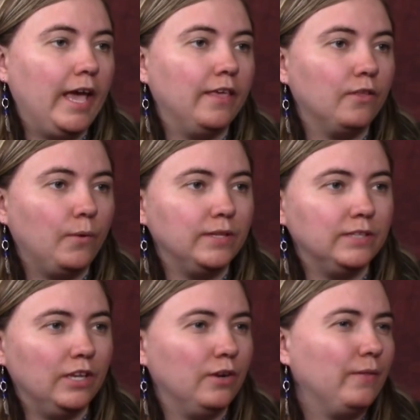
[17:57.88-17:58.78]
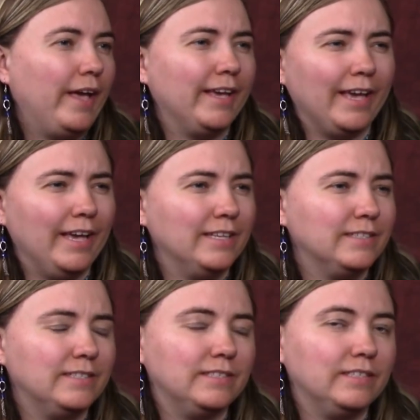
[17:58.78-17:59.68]
The one,
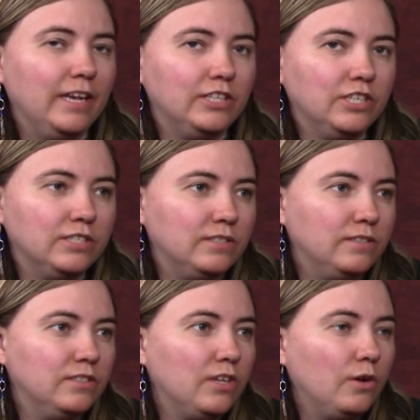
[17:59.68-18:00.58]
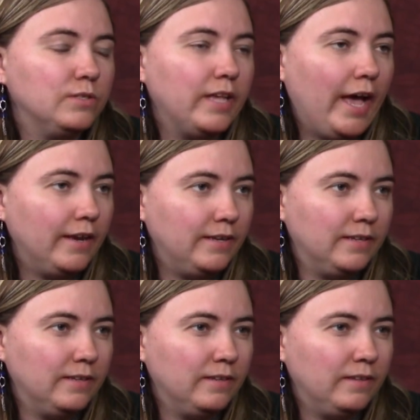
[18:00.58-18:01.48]
it's just so sad
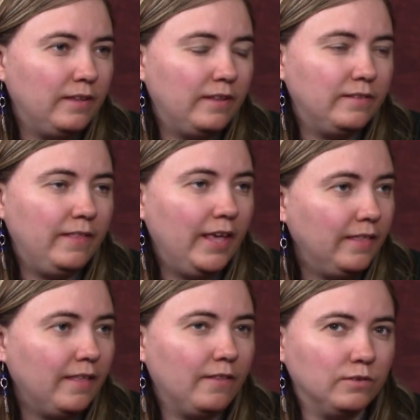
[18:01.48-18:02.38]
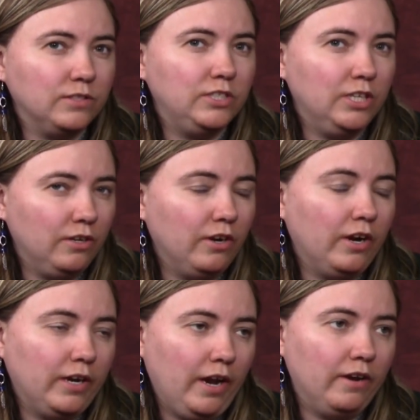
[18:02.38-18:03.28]
to think that those children
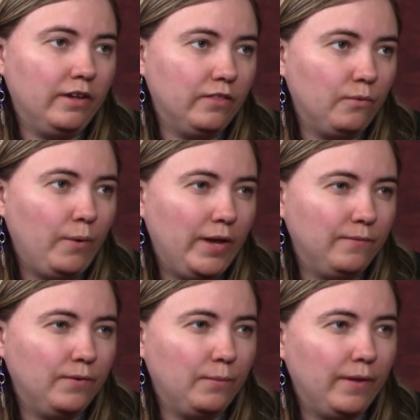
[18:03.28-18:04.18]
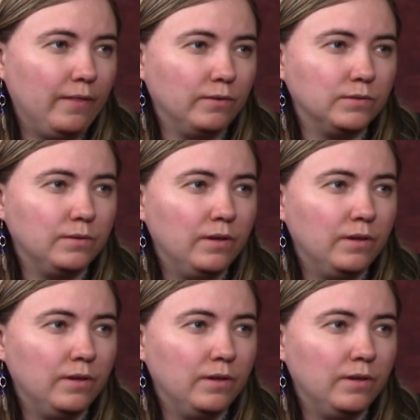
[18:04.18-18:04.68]
are carrying the weight for what those